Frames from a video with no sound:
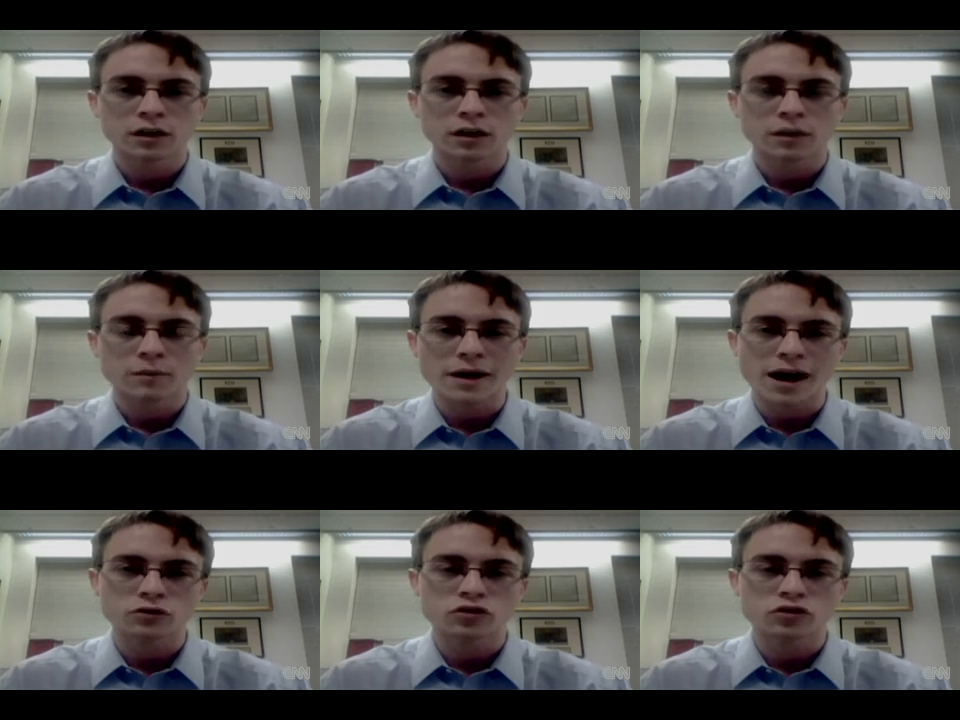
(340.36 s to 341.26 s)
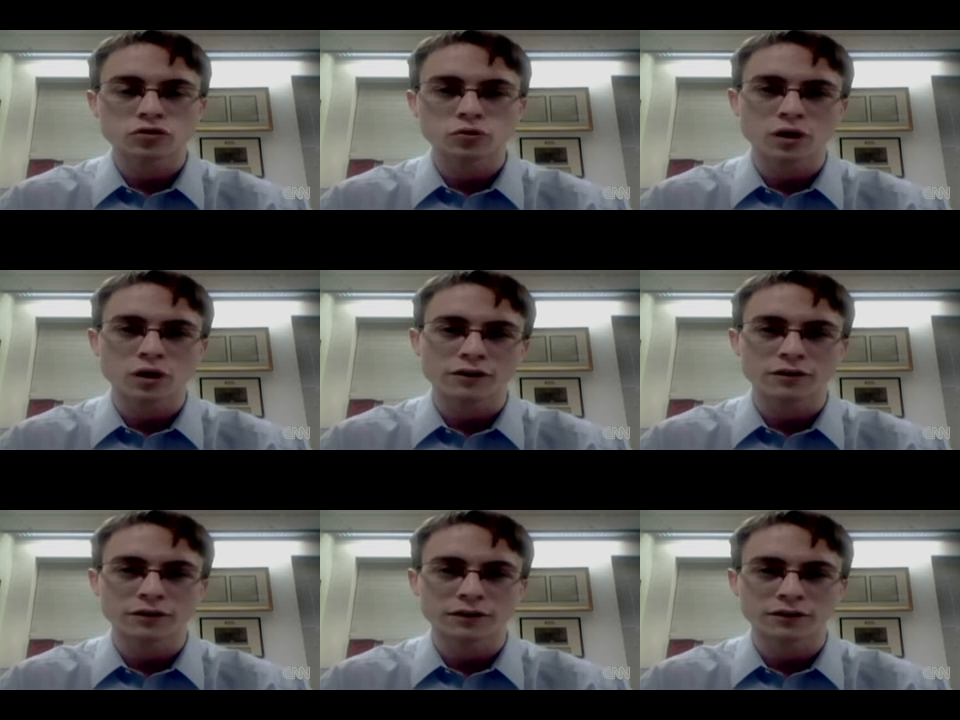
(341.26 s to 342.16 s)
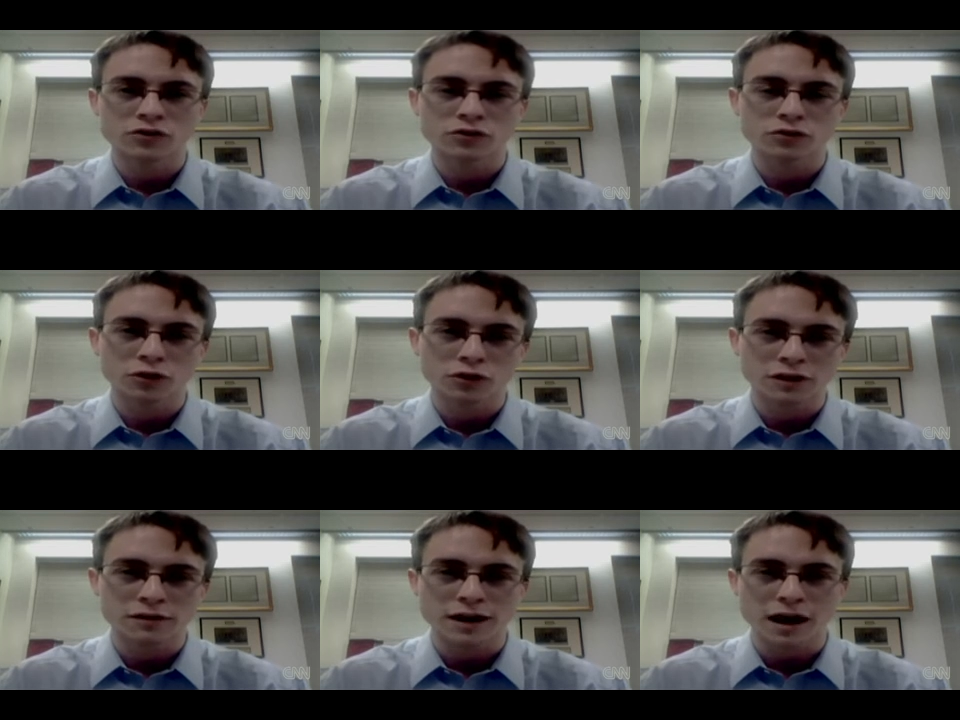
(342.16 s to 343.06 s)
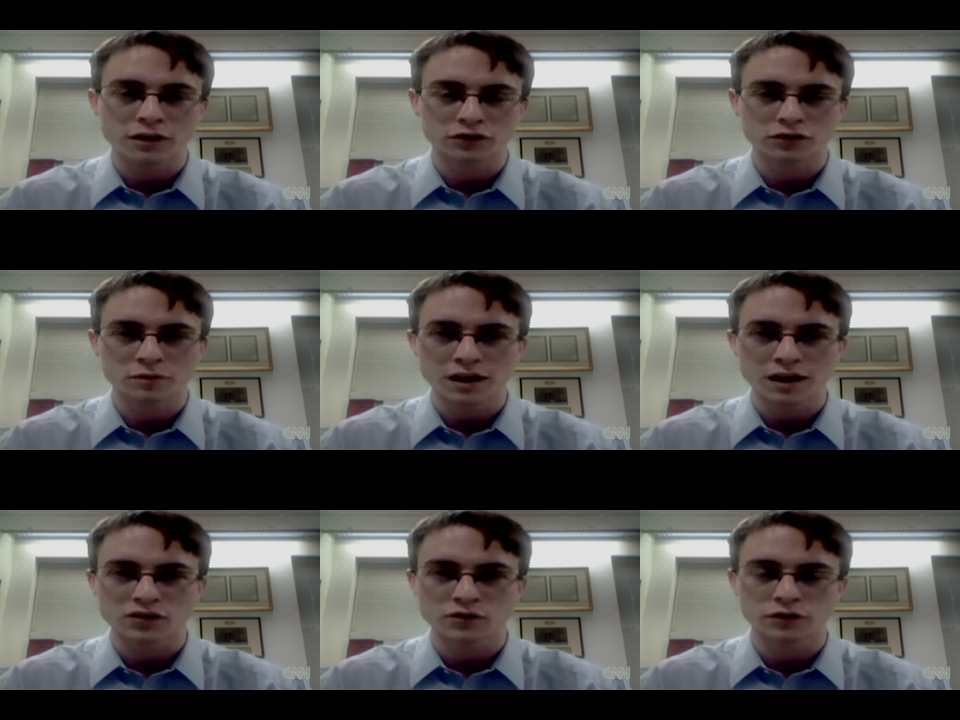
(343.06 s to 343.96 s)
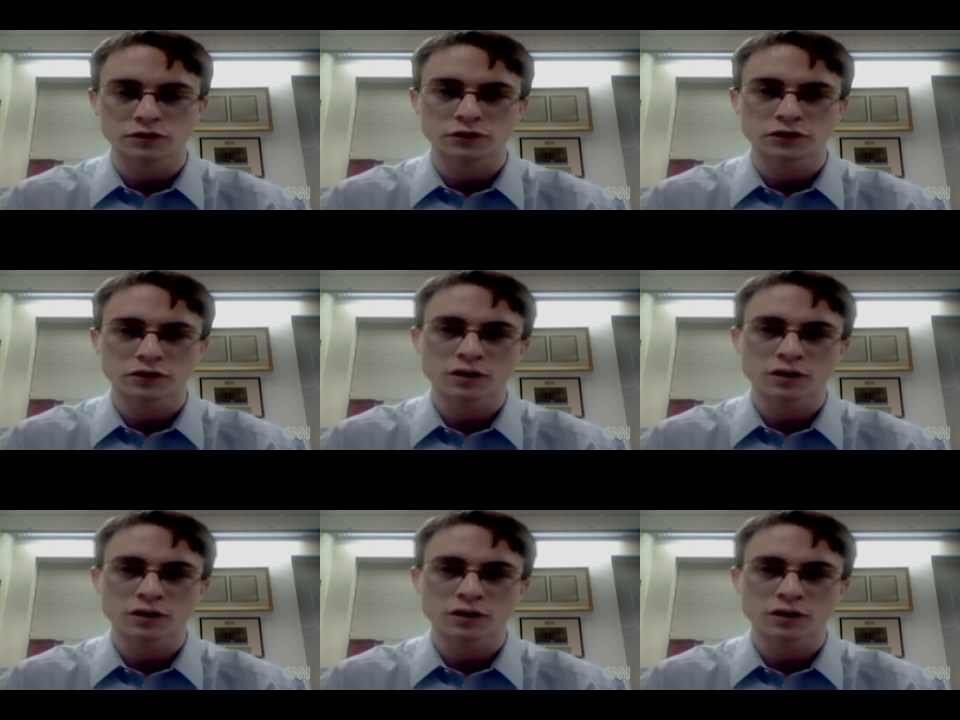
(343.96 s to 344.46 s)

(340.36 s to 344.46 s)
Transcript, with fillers: about 230,000 page views,